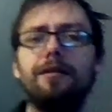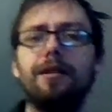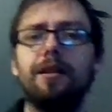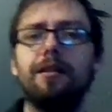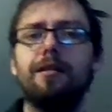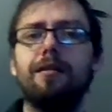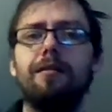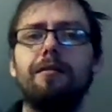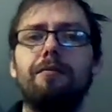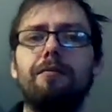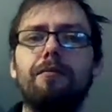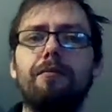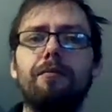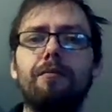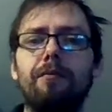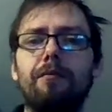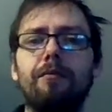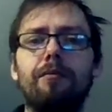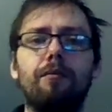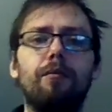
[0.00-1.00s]
just
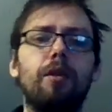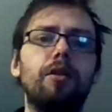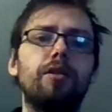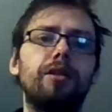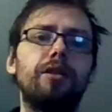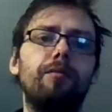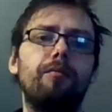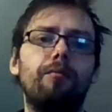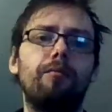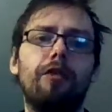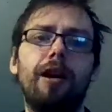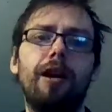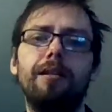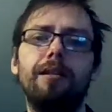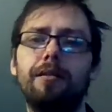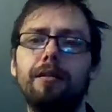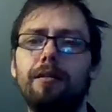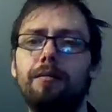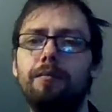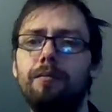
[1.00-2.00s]
watching
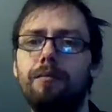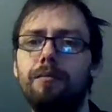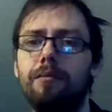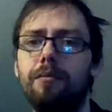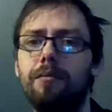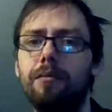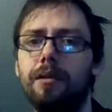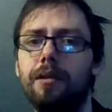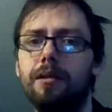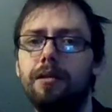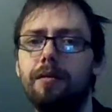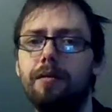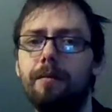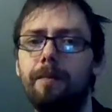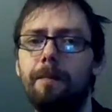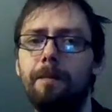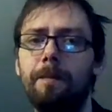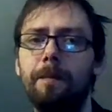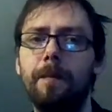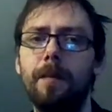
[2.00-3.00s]
random
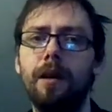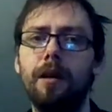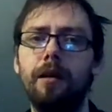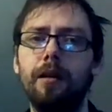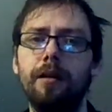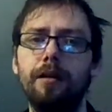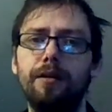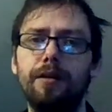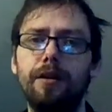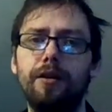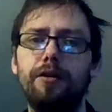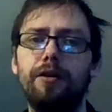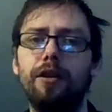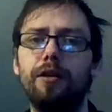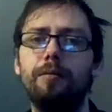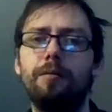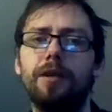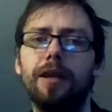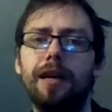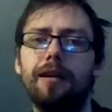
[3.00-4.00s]

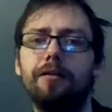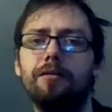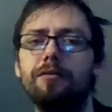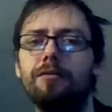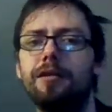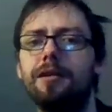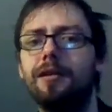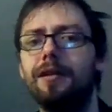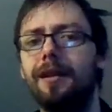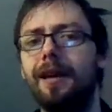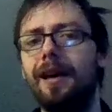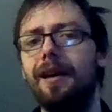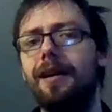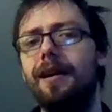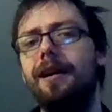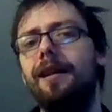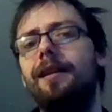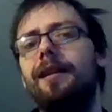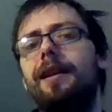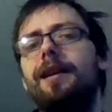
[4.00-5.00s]
YouTube channels
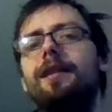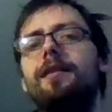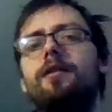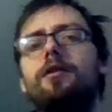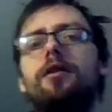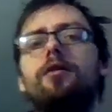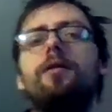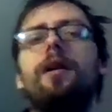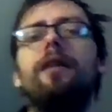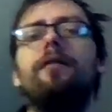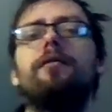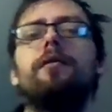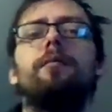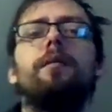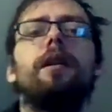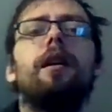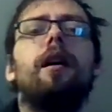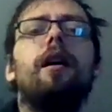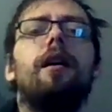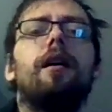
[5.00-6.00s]
and they do have to
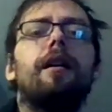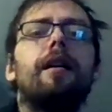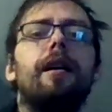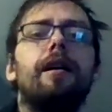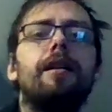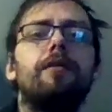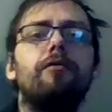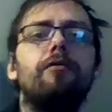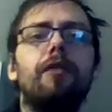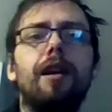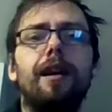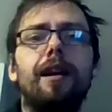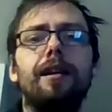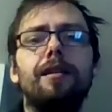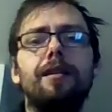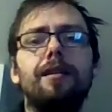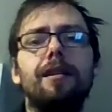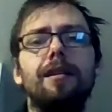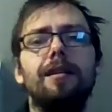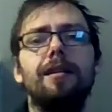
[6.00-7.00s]
be arcade
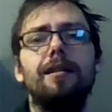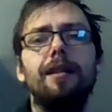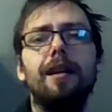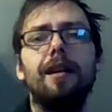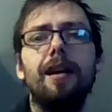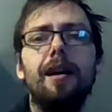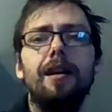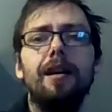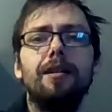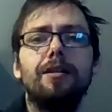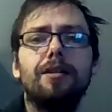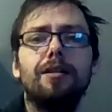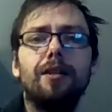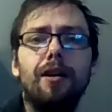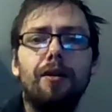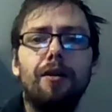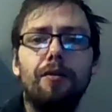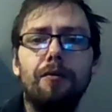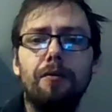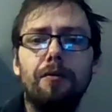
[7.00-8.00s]
related.
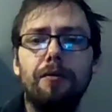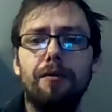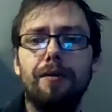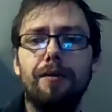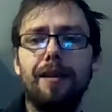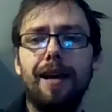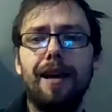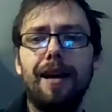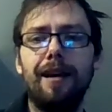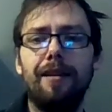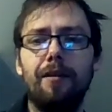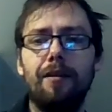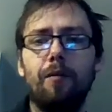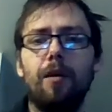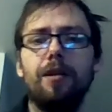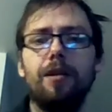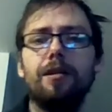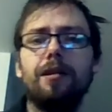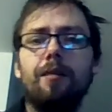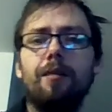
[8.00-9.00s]
So they're the
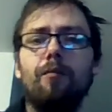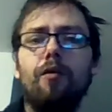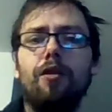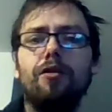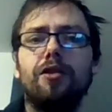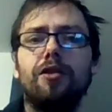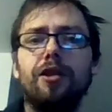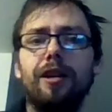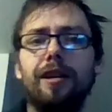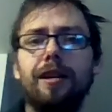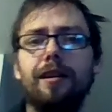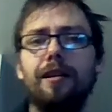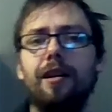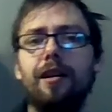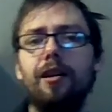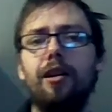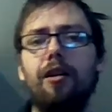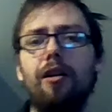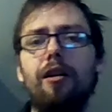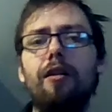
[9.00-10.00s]
ones I'm watching
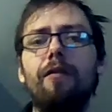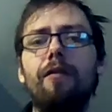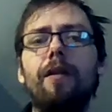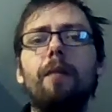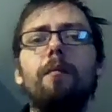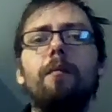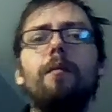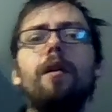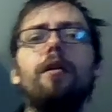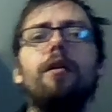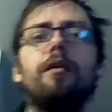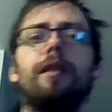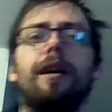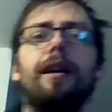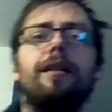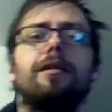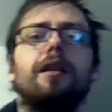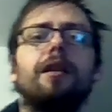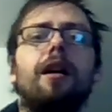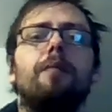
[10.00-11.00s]
a lot of. I'm not
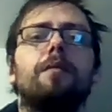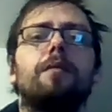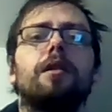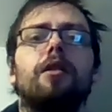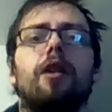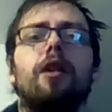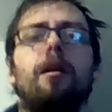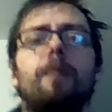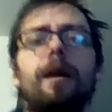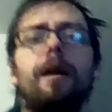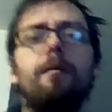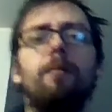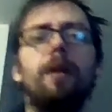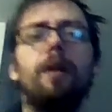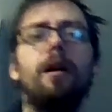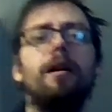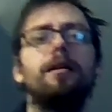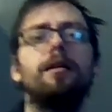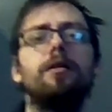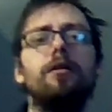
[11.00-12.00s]
getting time to comment,
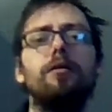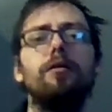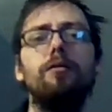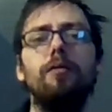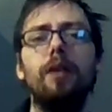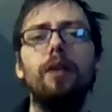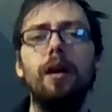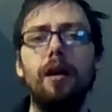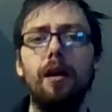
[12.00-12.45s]
but I do